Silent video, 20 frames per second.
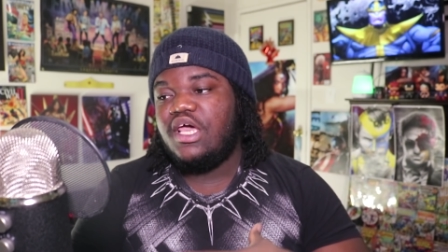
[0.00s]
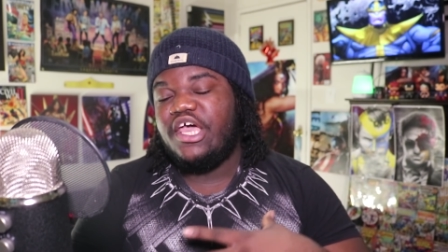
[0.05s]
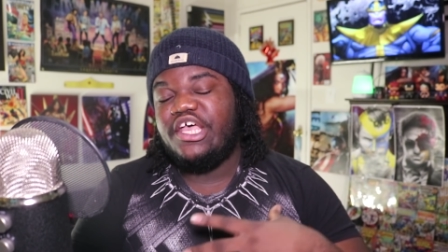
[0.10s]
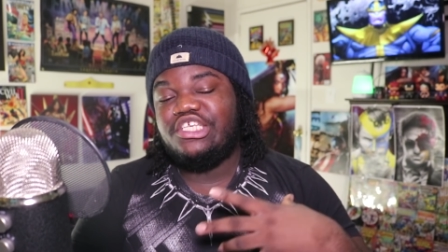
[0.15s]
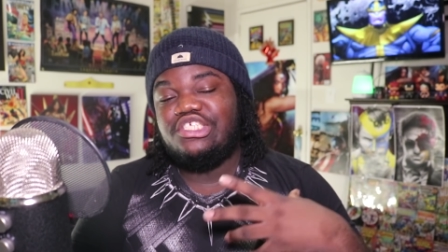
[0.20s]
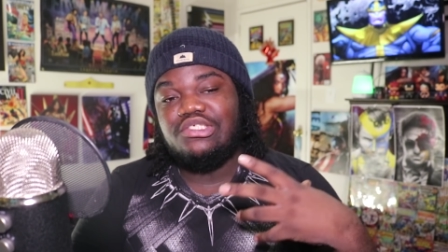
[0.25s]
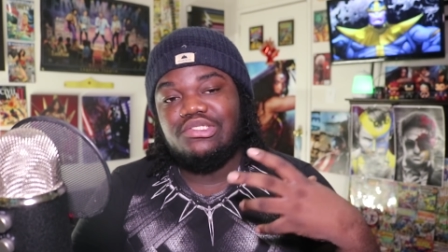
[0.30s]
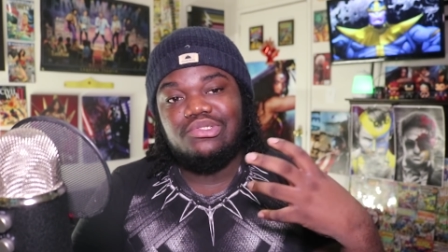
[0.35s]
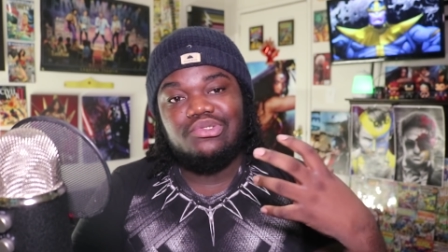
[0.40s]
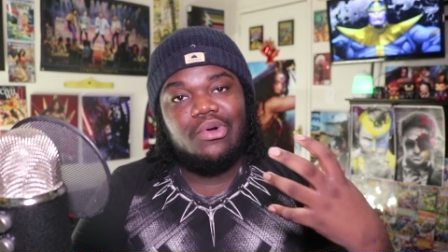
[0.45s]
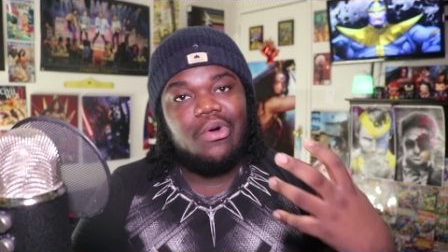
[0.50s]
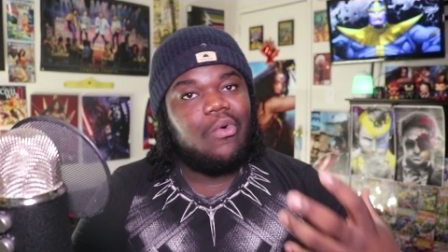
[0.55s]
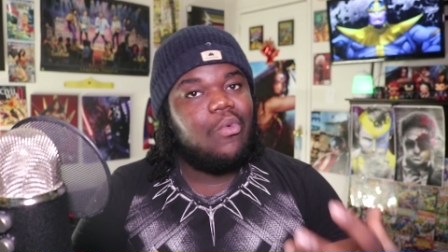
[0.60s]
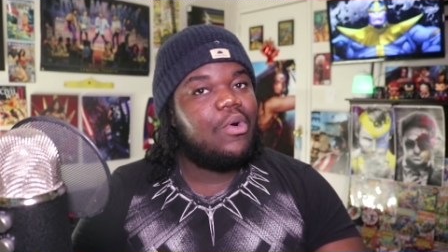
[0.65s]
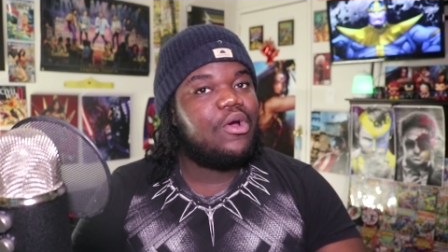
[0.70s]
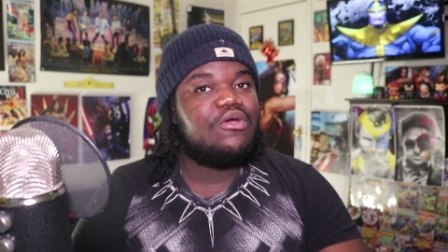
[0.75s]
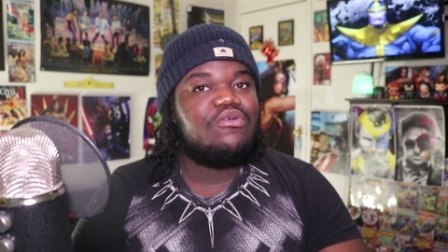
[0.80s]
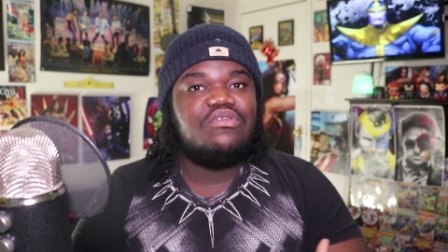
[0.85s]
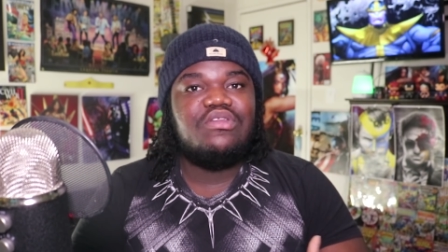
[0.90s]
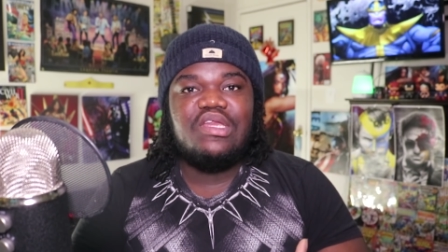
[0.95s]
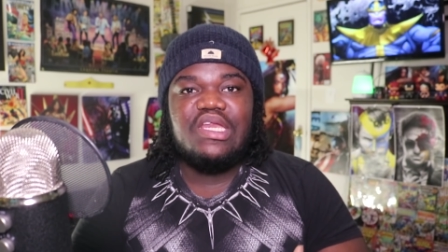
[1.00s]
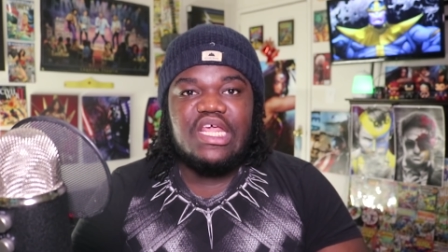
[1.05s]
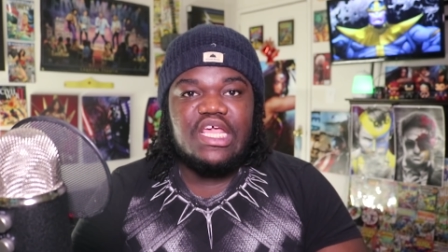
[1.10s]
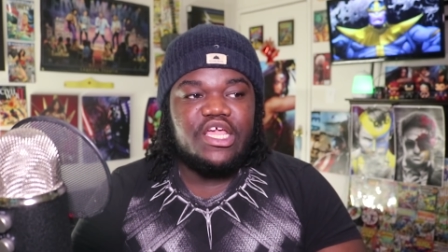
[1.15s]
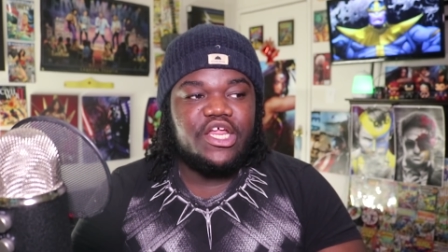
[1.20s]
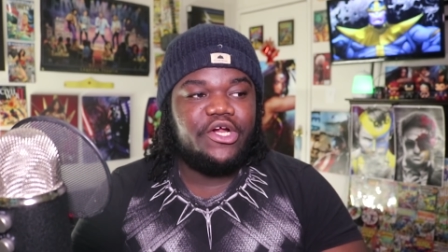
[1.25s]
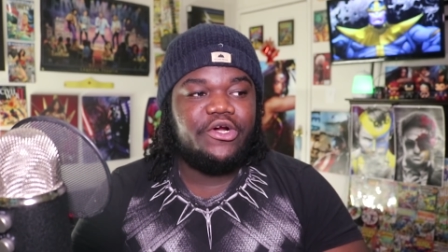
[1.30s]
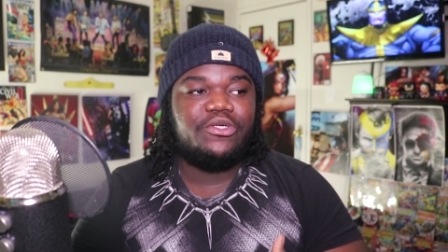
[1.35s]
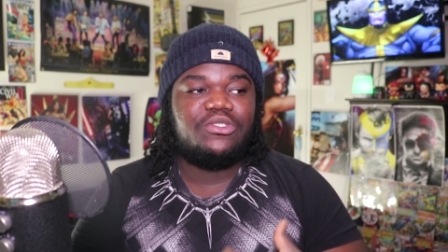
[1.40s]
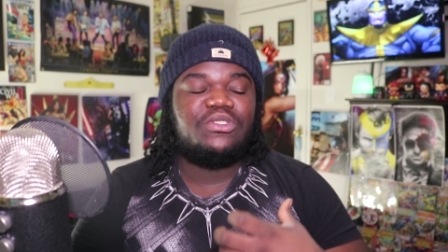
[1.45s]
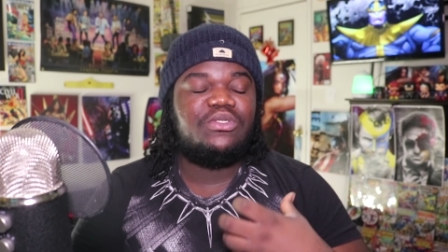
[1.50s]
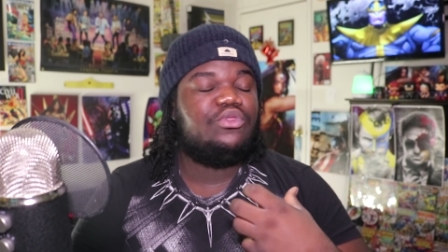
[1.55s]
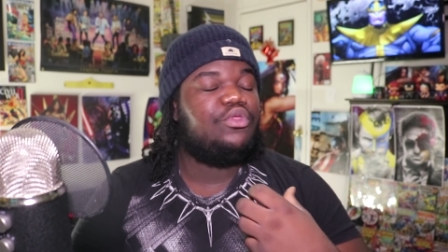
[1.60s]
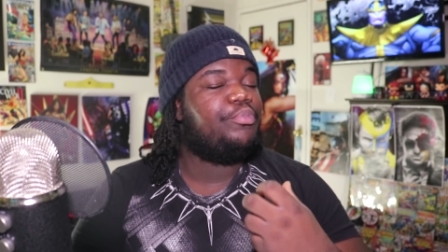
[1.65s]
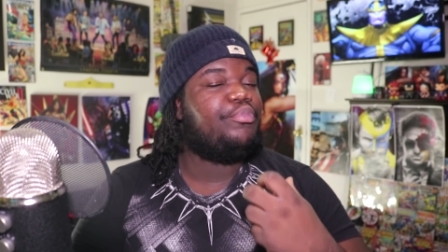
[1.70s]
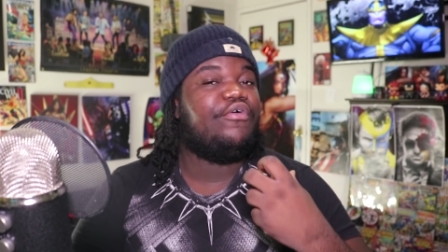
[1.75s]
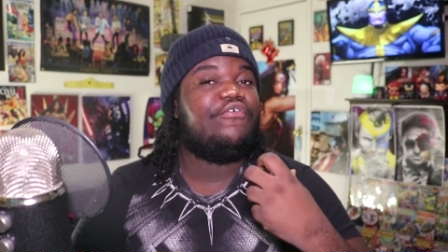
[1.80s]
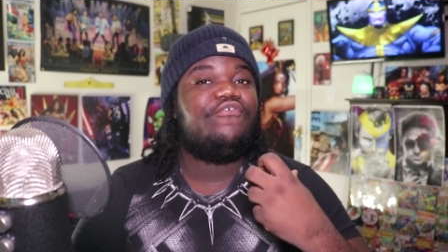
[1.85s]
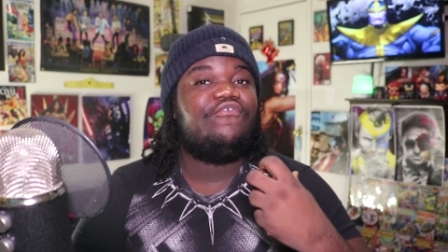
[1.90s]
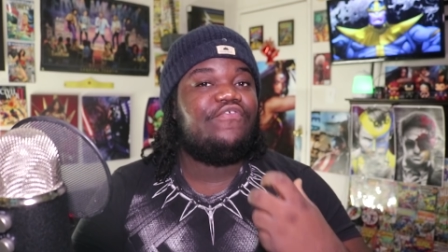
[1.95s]
is nowhere near to
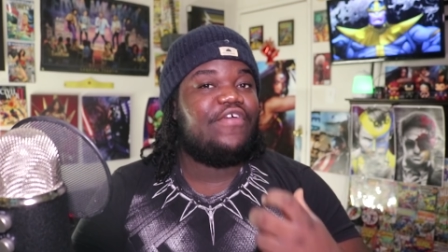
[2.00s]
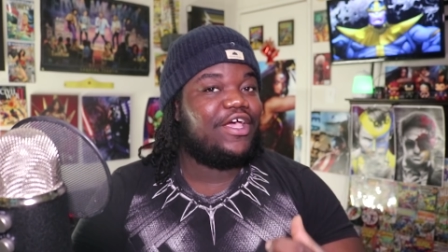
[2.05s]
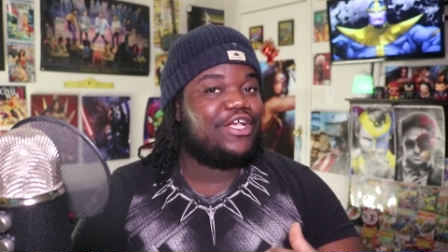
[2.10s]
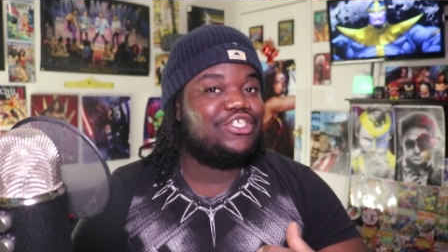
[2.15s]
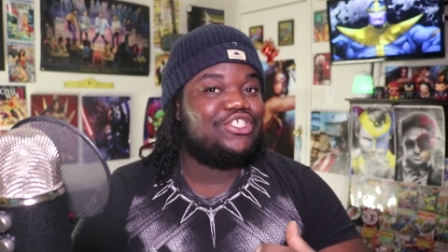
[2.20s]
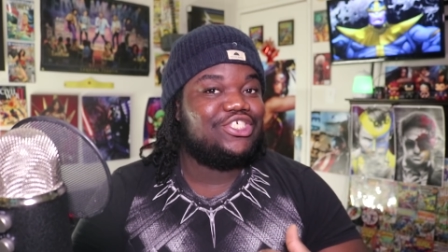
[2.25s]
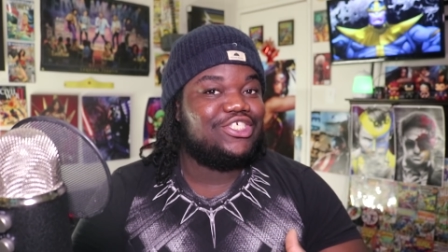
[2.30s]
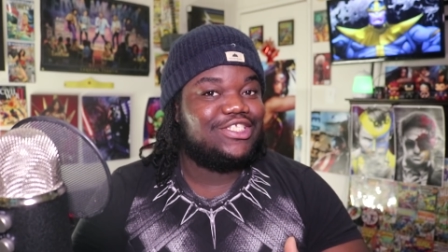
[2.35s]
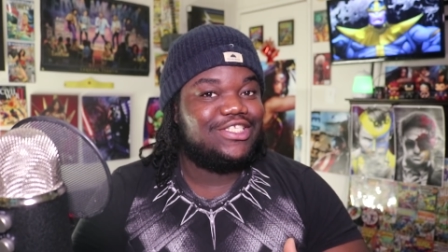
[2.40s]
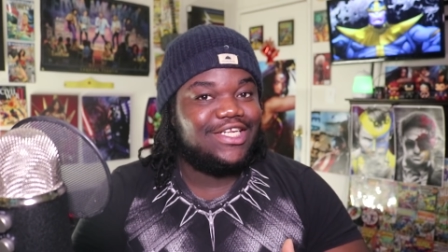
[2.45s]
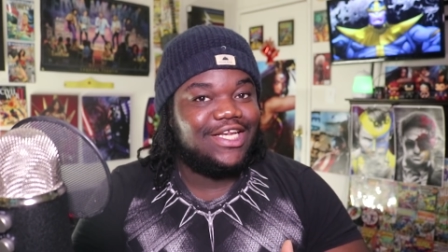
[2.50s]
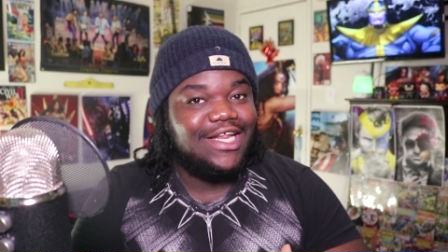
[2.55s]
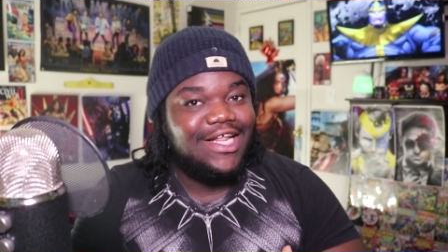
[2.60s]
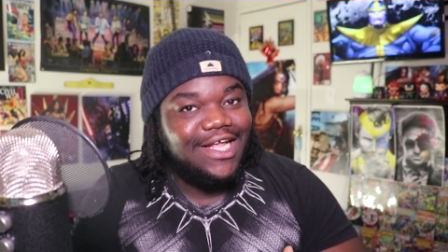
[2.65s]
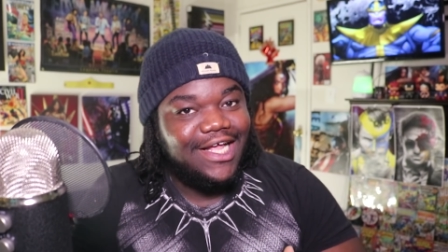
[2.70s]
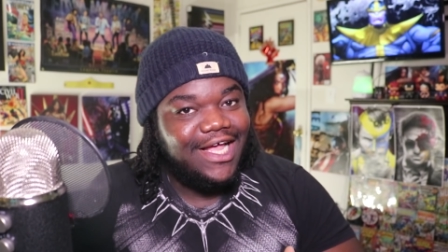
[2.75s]
the perfection